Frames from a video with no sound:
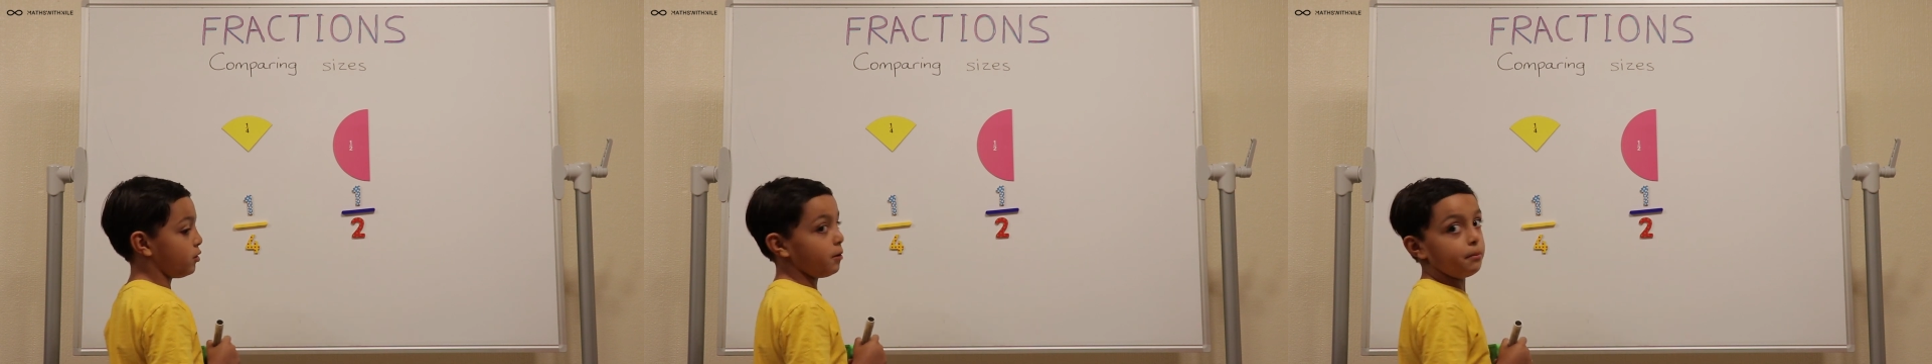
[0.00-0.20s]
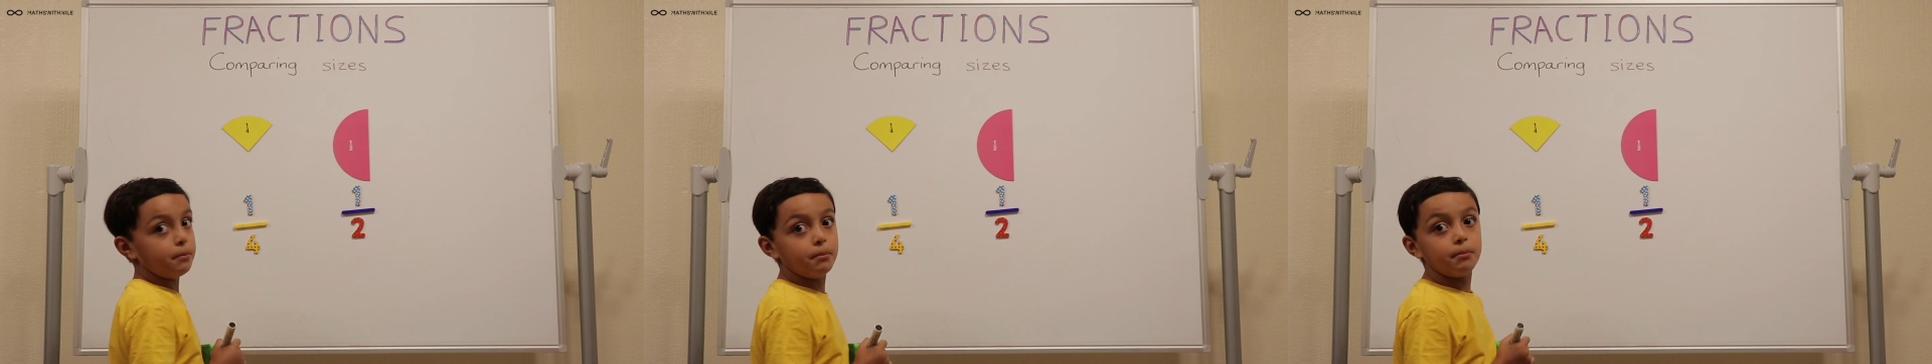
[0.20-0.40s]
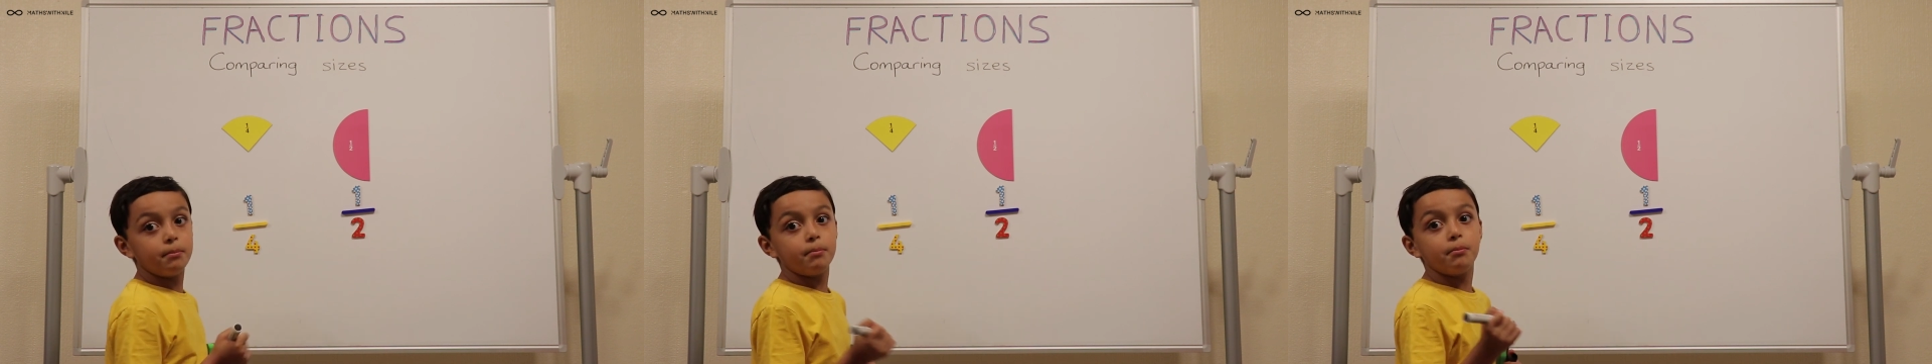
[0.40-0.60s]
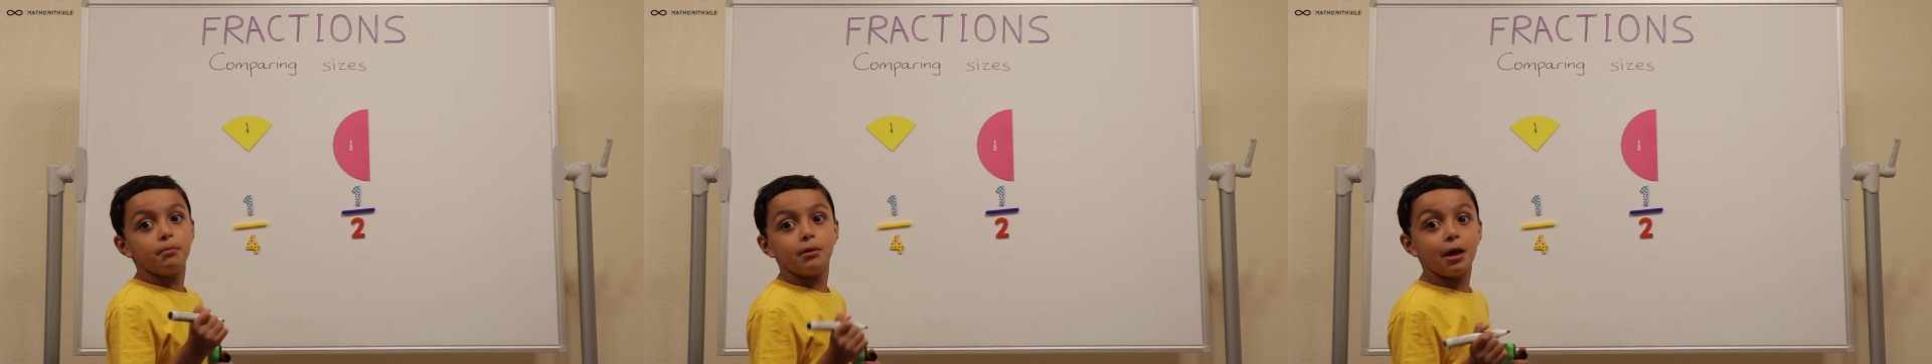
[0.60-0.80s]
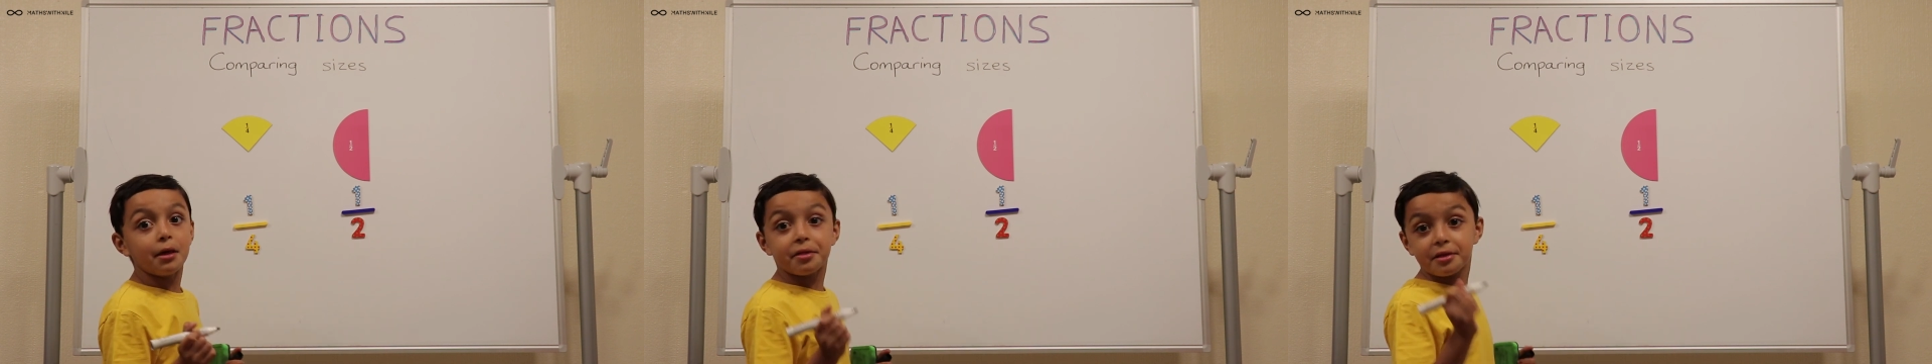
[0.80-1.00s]
The
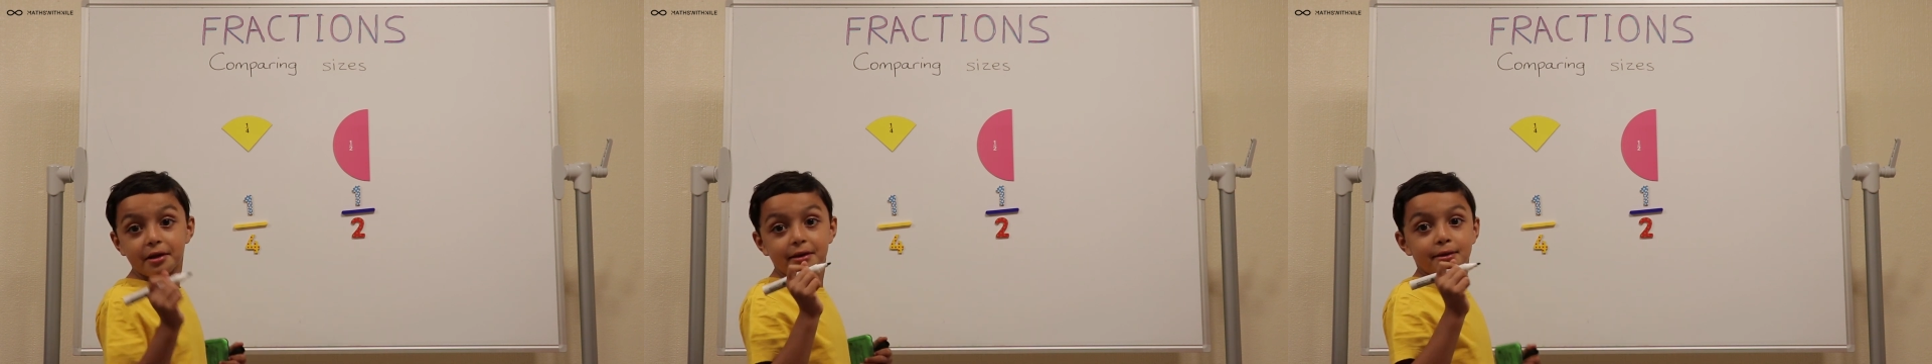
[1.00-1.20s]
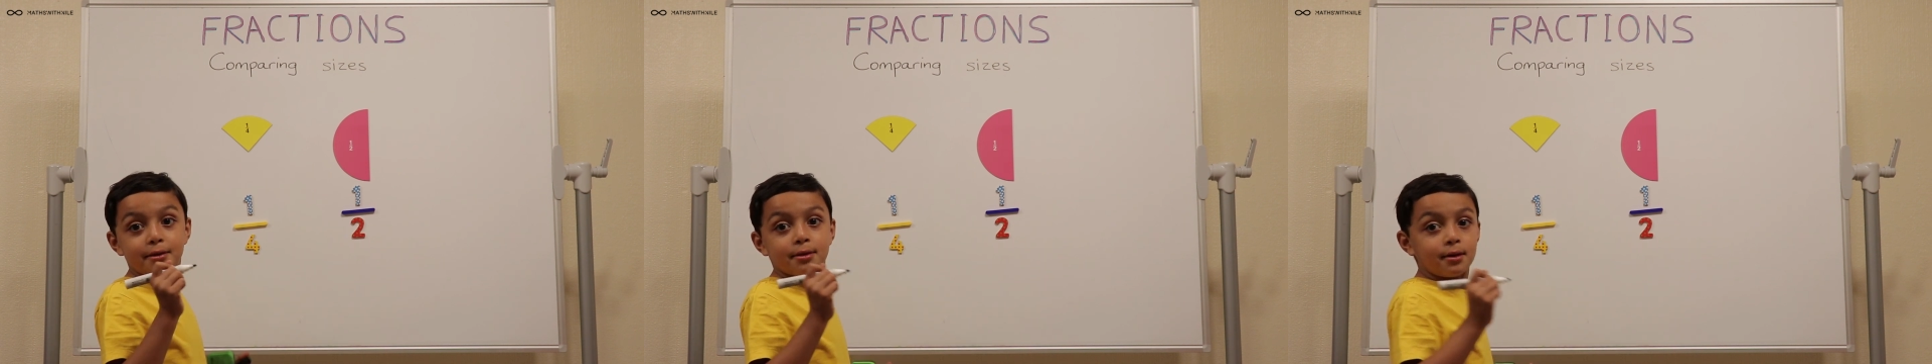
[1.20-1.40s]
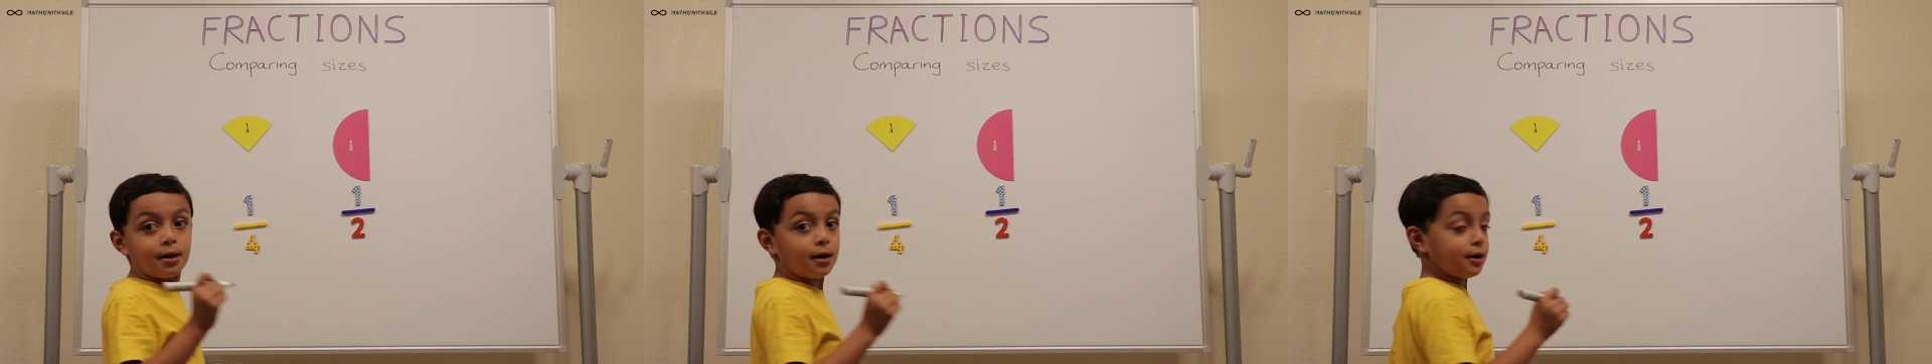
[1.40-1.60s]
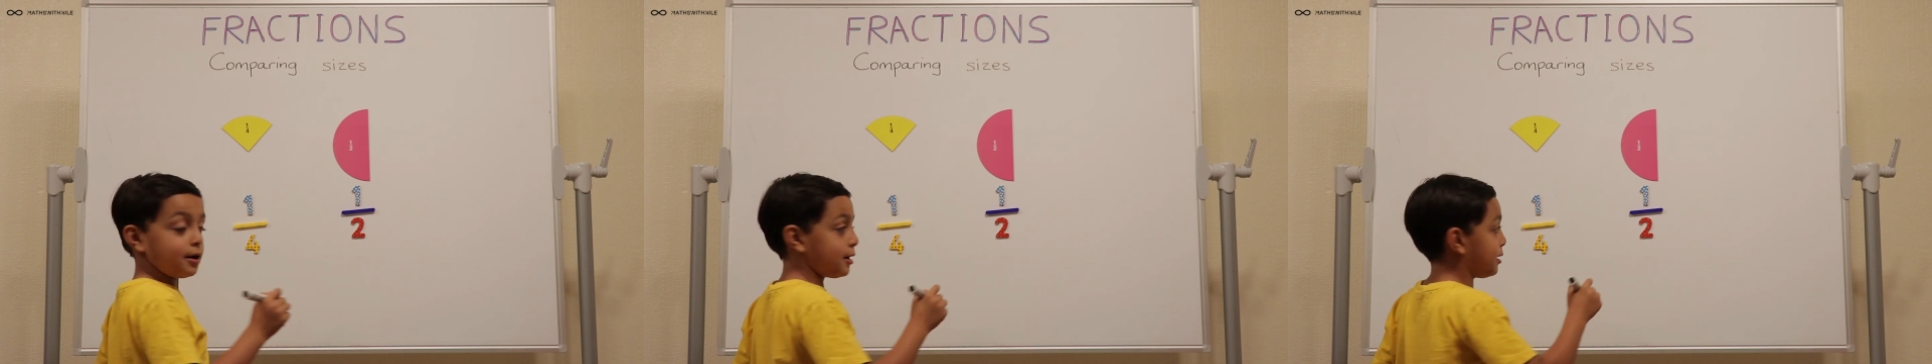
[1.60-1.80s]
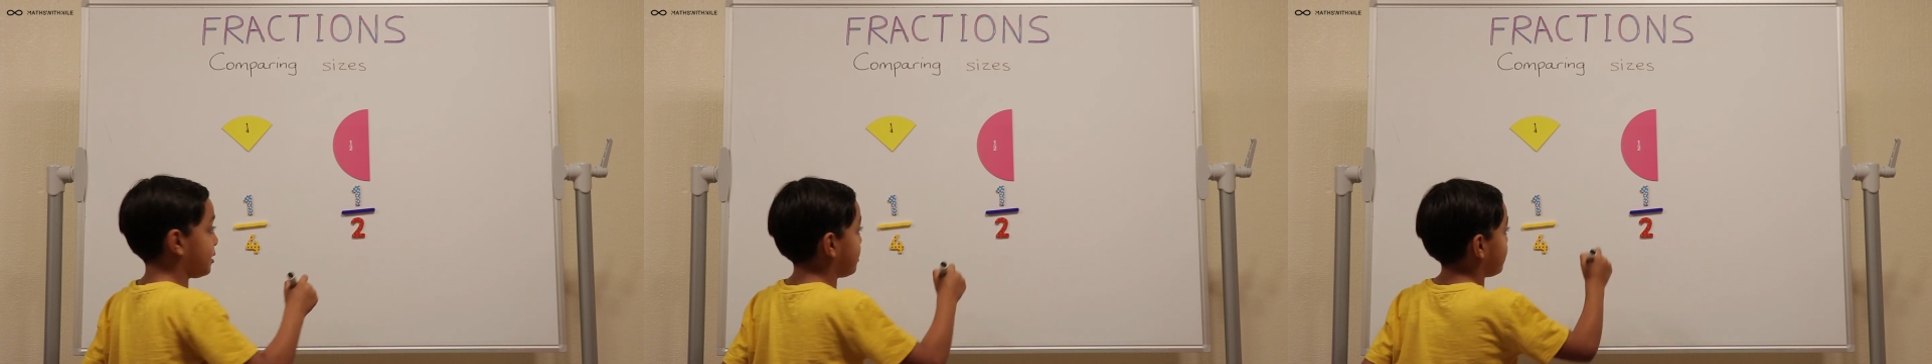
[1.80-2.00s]
less than
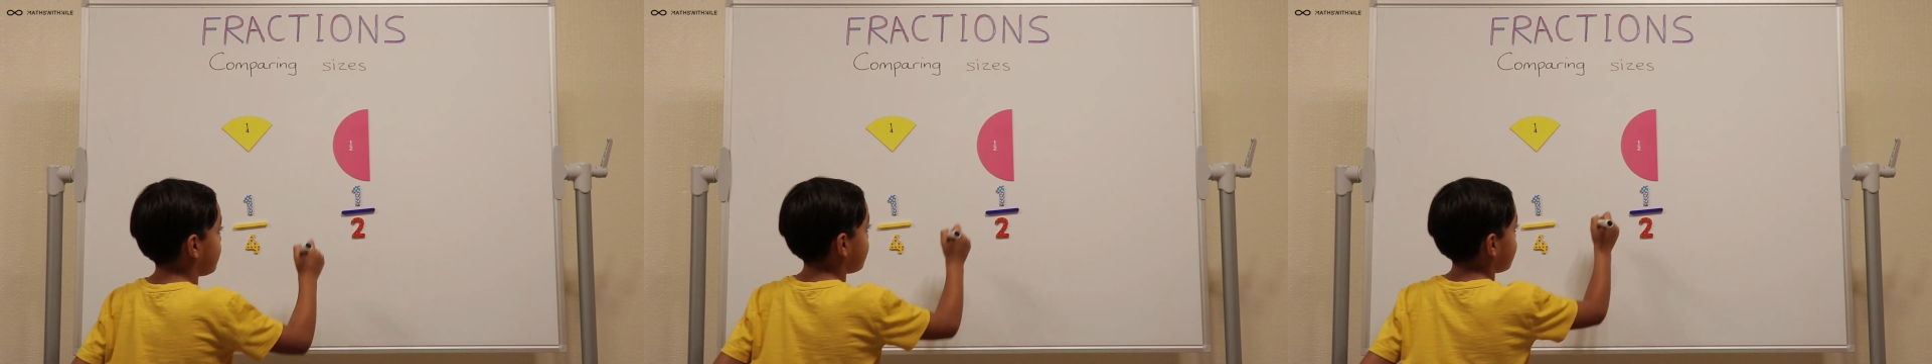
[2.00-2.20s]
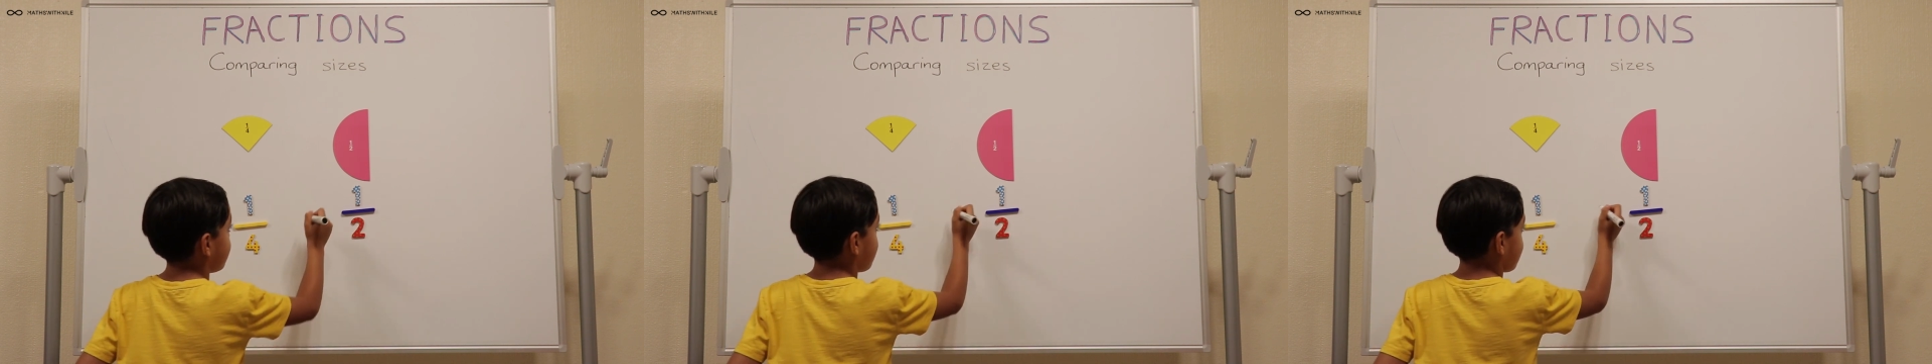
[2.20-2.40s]
sign,